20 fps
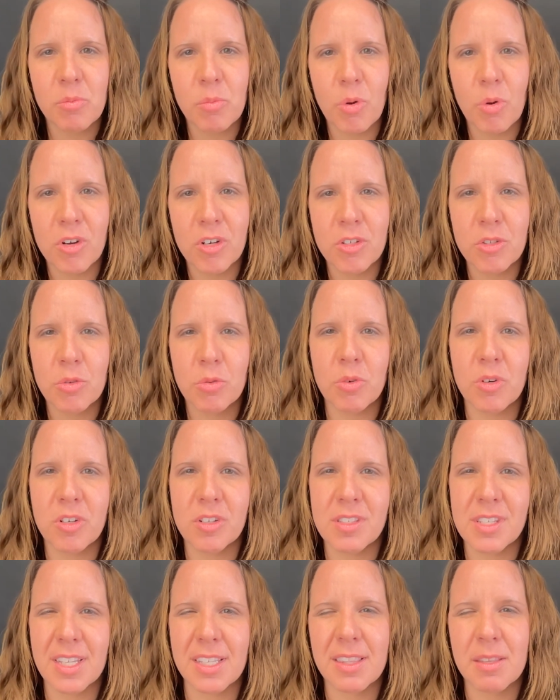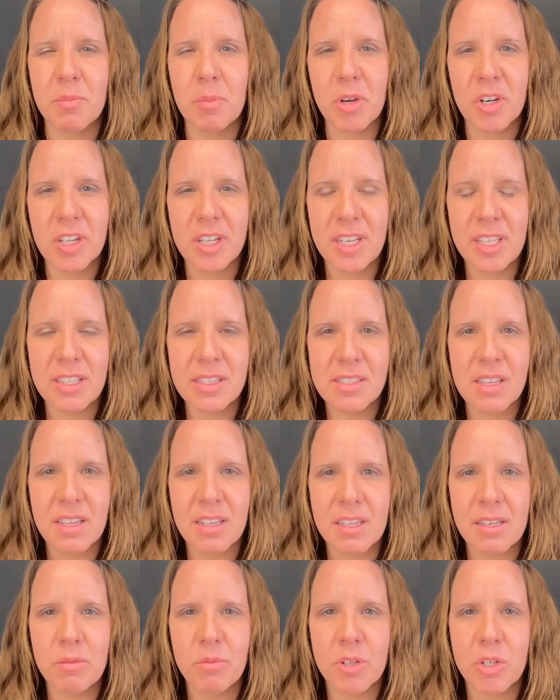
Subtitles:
more towards like the marketing side,